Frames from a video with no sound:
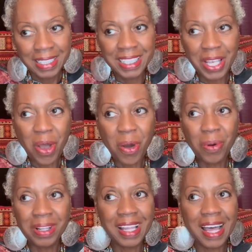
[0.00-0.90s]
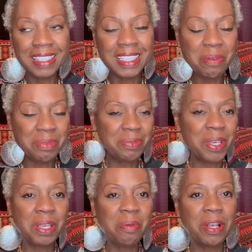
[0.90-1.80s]
So a lot of times I'm
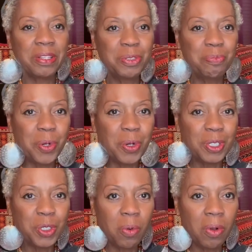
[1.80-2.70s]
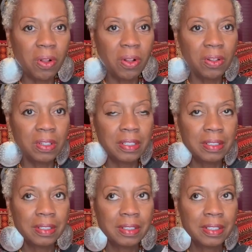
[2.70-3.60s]
talking about spiritual
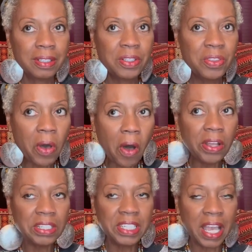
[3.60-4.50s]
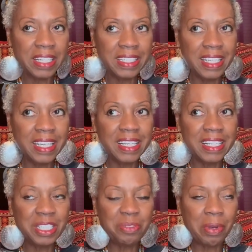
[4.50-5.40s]
thoughts,
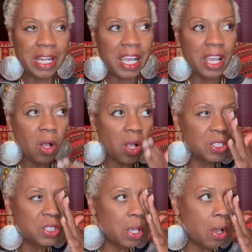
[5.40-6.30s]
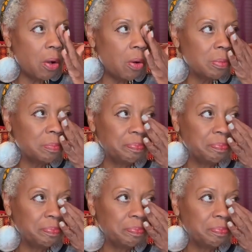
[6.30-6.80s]
ideas, but I also,